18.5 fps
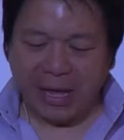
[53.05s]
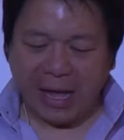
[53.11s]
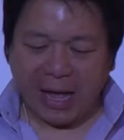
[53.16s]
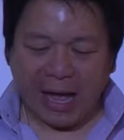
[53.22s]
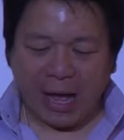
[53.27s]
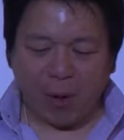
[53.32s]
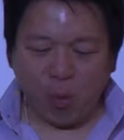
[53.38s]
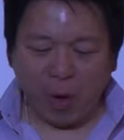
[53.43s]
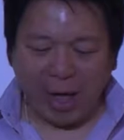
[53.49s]

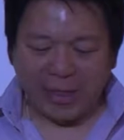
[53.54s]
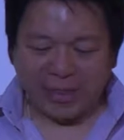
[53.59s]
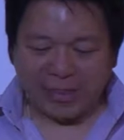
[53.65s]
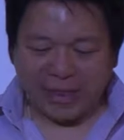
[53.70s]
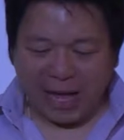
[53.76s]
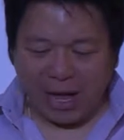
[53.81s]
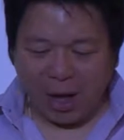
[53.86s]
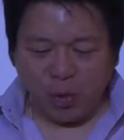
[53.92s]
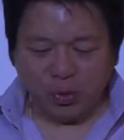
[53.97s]
I went
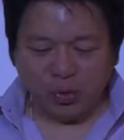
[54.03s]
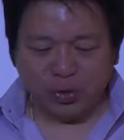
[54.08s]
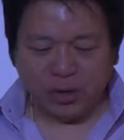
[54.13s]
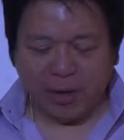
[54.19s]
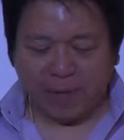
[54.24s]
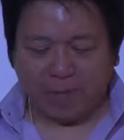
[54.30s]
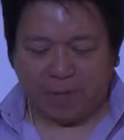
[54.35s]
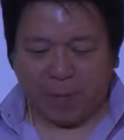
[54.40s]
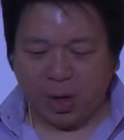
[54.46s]
down to
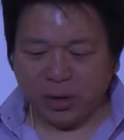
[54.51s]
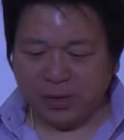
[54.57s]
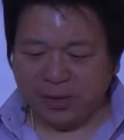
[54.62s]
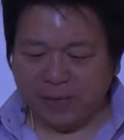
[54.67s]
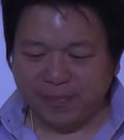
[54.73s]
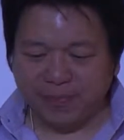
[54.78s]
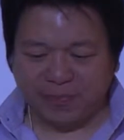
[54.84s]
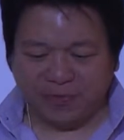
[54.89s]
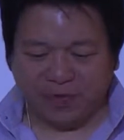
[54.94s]
the
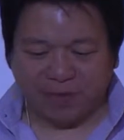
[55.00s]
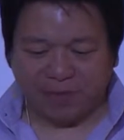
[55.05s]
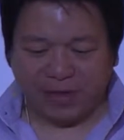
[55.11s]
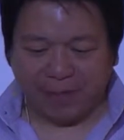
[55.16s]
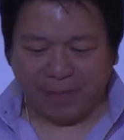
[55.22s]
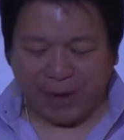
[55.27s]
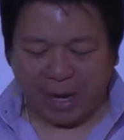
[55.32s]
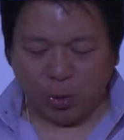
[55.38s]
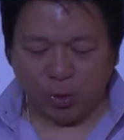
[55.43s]
bottoms of
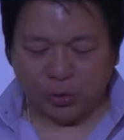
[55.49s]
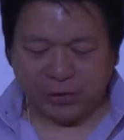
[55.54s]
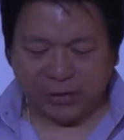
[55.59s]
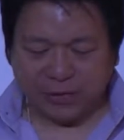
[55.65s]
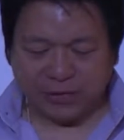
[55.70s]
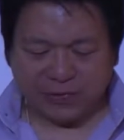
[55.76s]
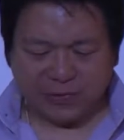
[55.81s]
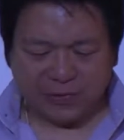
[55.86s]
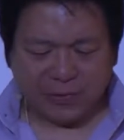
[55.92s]
the
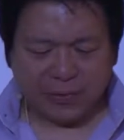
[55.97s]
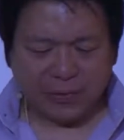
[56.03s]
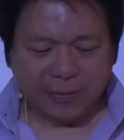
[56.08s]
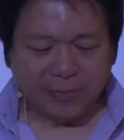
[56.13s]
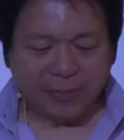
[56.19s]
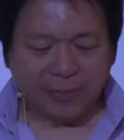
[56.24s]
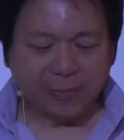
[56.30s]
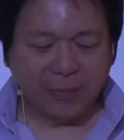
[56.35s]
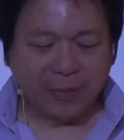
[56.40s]
mountains.
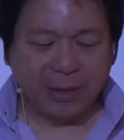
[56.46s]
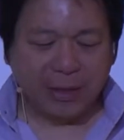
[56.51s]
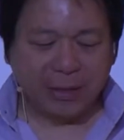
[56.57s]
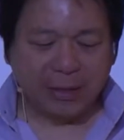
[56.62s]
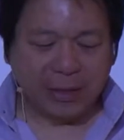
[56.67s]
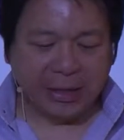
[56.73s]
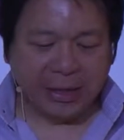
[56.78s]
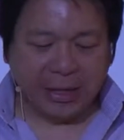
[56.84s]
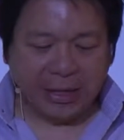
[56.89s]

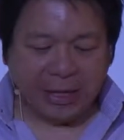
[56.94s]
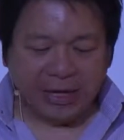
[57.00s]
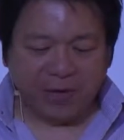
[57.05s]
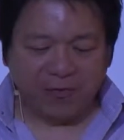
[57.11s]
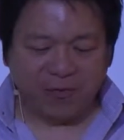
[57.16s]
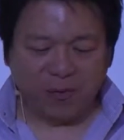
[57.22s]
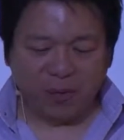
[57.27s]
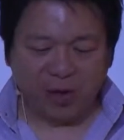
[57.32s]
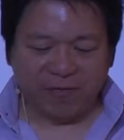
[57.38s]
The
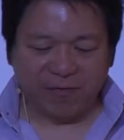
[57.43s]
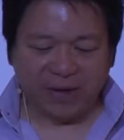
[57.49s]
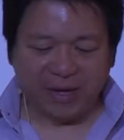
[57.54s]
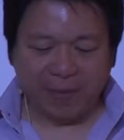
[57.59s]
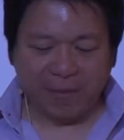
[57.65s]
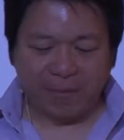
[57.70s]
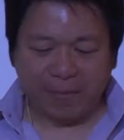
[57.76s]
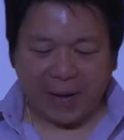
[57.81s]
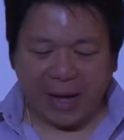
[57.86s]
earth with
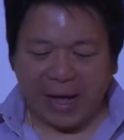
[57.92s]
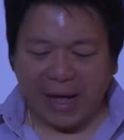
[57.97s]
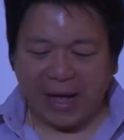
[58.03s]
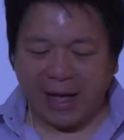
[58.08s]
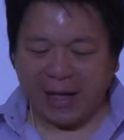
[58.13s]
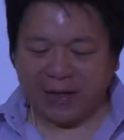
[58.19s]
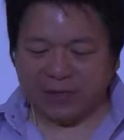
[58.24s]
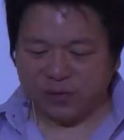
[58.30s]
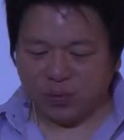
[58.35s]
her
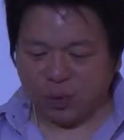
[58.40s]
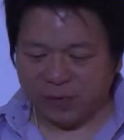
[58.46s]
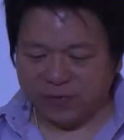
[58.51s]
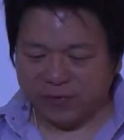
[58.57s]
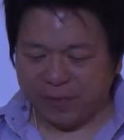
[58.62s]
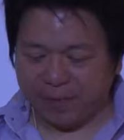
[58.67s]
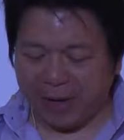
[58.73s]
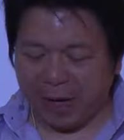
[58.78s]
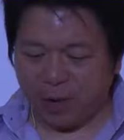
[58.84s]
bars
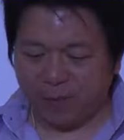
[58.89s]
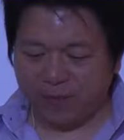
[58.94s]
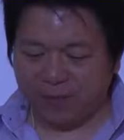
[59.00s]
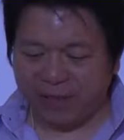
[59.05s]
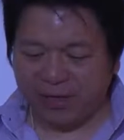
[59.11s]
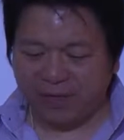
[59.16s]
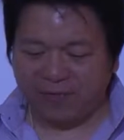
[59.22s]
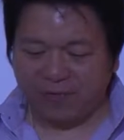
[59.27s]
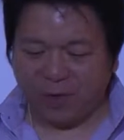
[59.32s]
was about
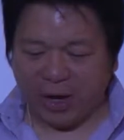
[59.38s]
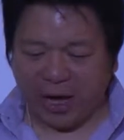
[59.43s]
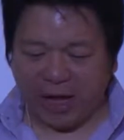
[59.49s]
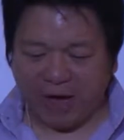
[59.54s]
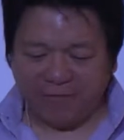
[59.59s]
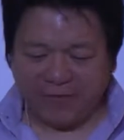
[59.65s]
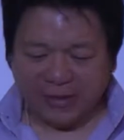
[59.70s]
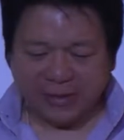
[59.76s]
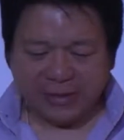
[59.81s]
me
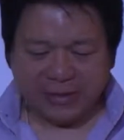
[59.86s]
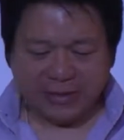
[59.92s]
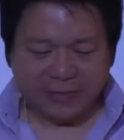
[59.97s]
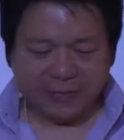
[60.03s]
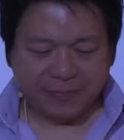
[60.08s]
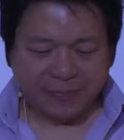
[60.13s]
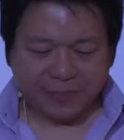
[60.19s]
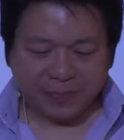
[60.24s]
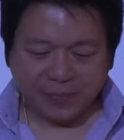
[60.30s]
forever.
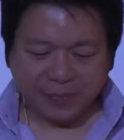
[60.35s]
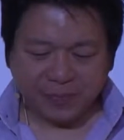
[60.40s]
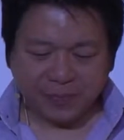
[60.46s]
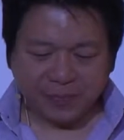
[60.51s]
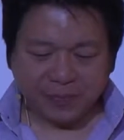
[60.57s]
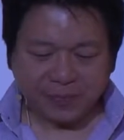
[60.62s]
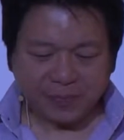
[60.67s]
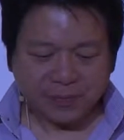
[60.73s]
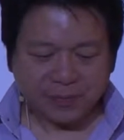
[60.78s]

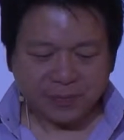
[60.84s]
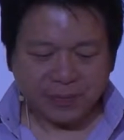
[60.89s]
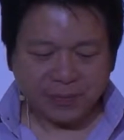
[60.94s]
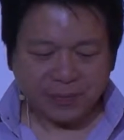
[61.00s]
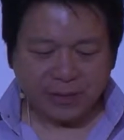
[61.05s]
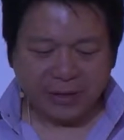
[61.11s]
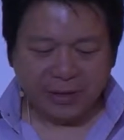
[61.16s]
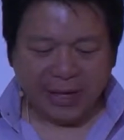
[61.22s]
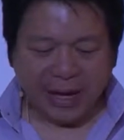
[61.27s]

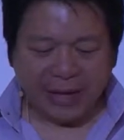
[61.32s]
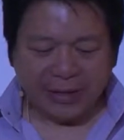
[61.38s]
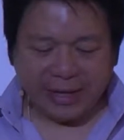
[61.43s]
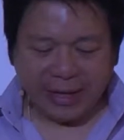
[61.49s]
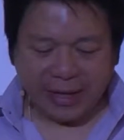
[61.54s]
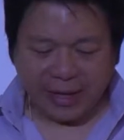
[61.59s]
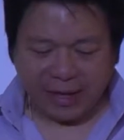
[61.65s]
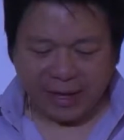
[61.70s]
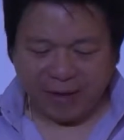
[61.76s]
Yet
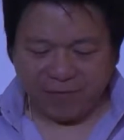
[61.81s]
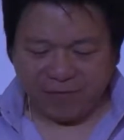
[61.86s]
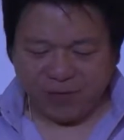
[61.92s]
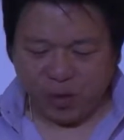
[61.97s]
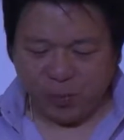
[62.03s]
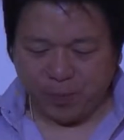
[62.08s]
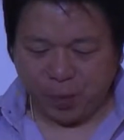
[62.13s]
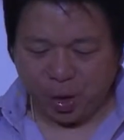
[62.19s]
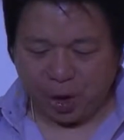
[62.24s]
have
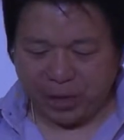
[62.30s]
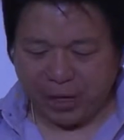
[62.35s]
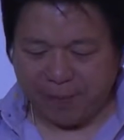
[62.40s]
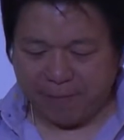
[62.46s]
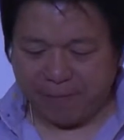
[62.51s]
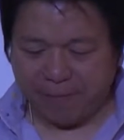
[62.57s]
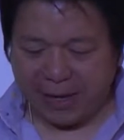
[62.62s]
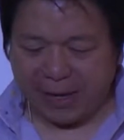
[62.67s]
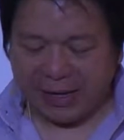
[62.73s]
you brought
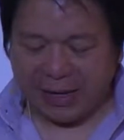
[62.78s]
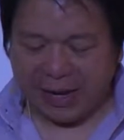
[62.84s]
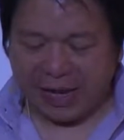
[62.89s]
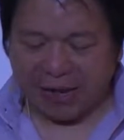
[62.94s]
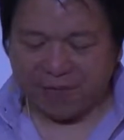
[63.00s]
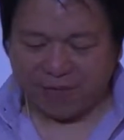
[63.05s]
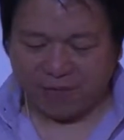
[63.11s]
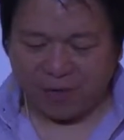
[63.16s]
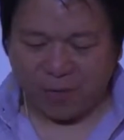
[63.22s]
up my
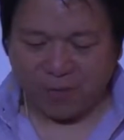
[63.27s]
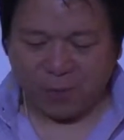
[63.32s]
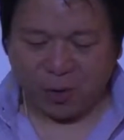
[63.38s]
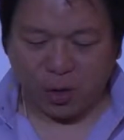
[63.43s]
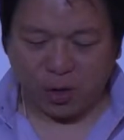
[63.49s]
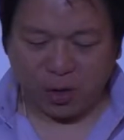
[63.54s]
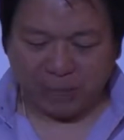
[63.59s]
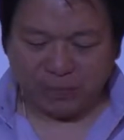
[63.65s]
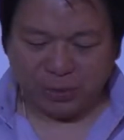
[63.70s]
life from
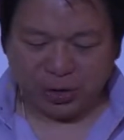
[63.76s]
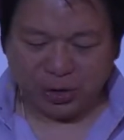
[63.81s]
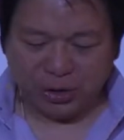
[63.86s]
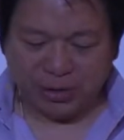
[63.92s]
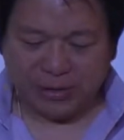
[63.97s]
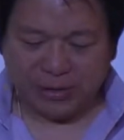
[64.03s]
corruption,